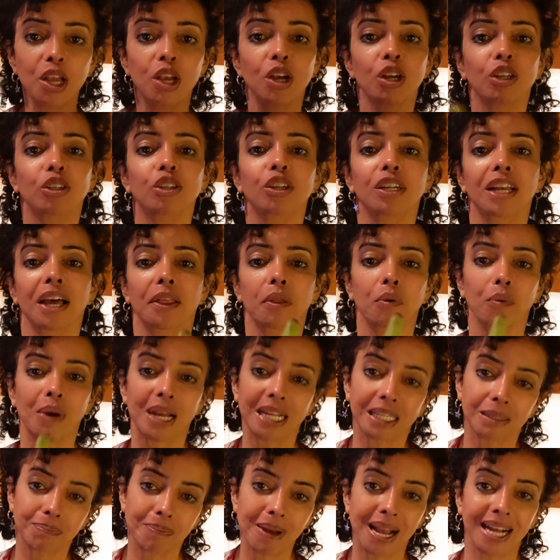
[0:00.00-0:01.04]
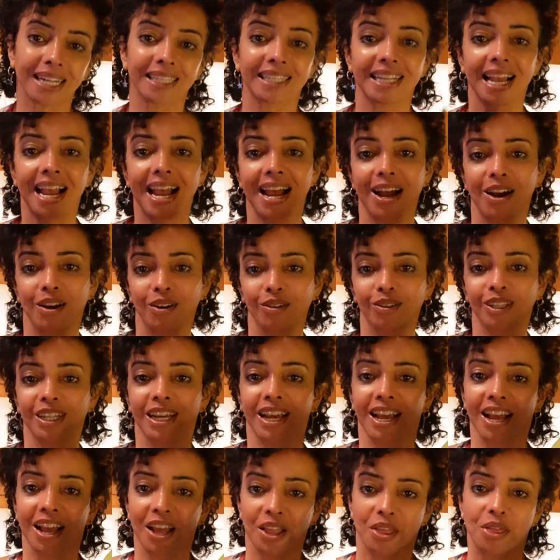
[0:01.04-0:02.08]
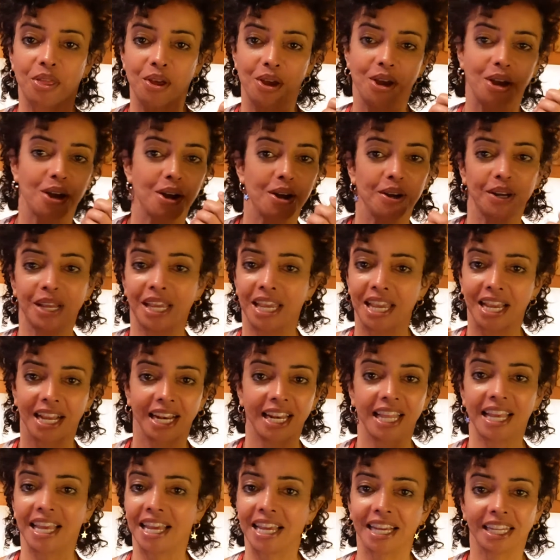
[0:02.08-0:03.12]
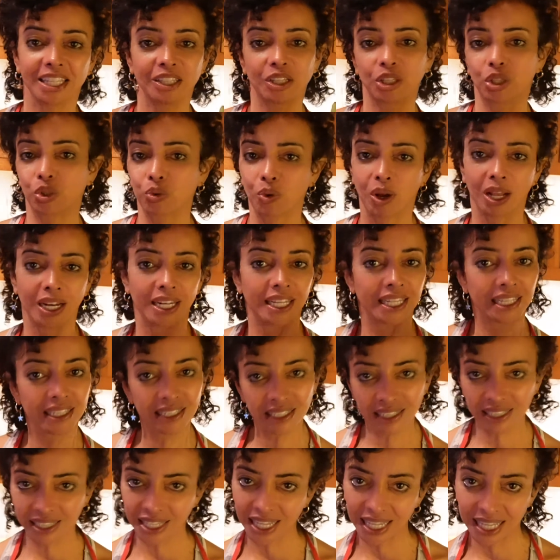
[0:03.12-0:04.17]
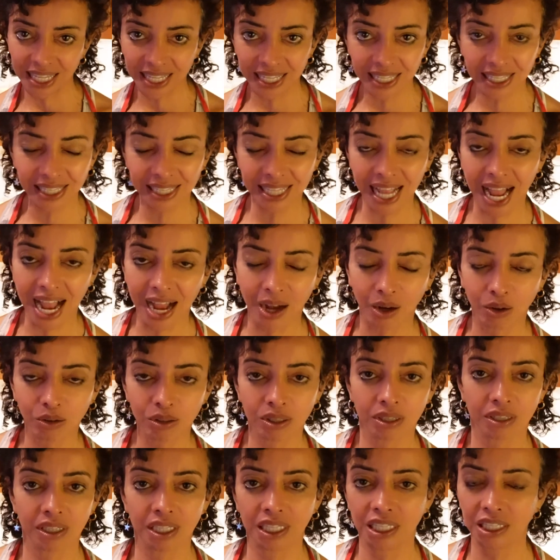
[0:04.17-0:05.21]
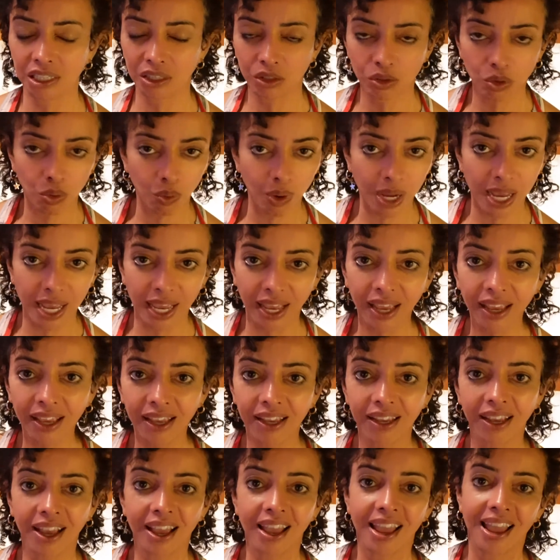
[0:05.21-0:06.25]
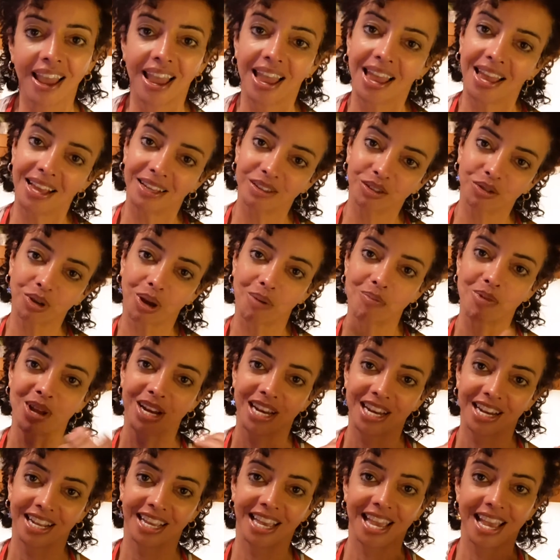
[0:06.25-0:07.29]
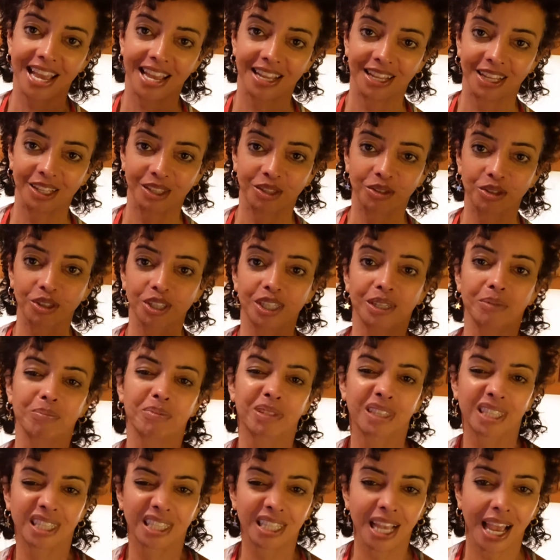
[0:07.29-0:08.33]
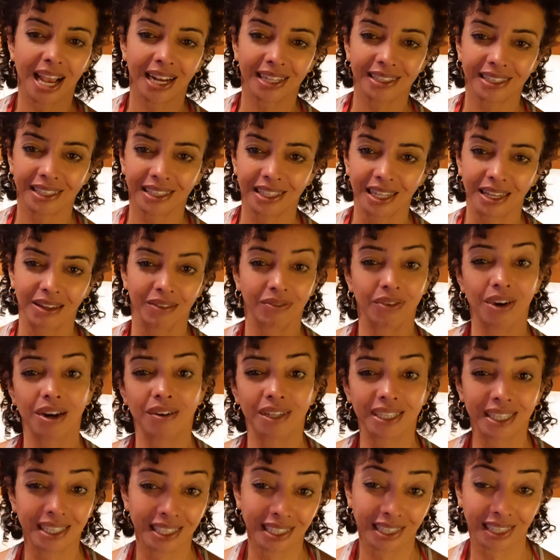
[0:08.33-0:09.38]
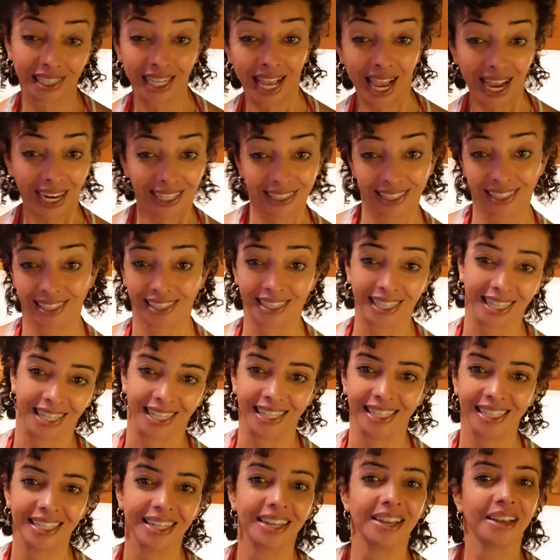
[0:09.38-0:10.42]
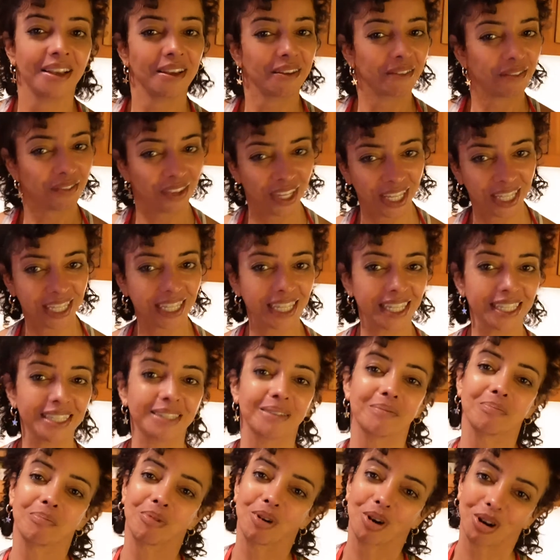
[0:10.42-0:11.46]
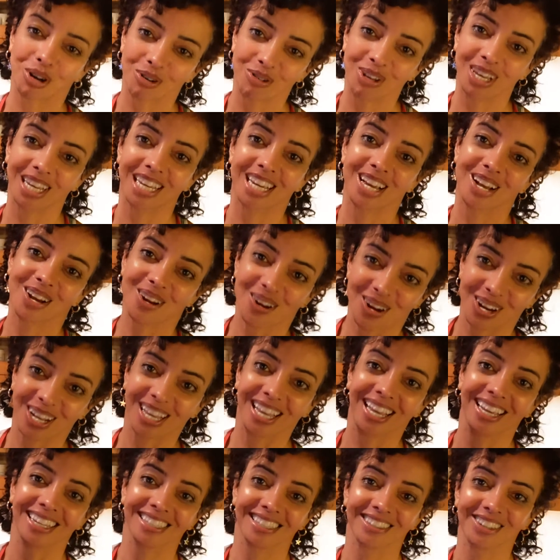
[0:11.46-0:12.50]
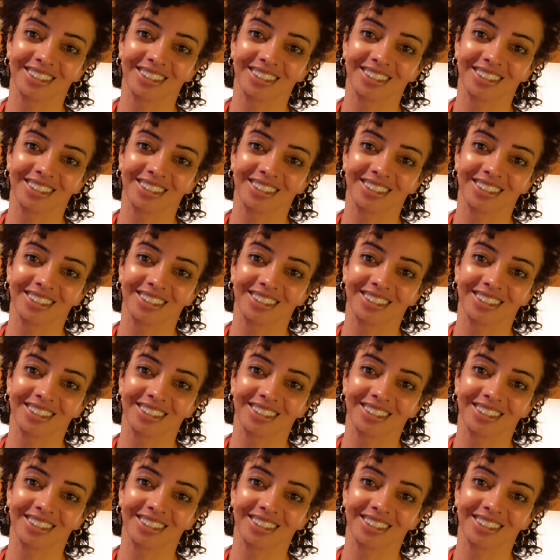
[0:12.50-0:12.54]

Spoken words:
So now the weight's back down, the healing and the swelling has eased away. And so I'm ready to get into some sexy, very sexy vegan Puerto Rican cooking.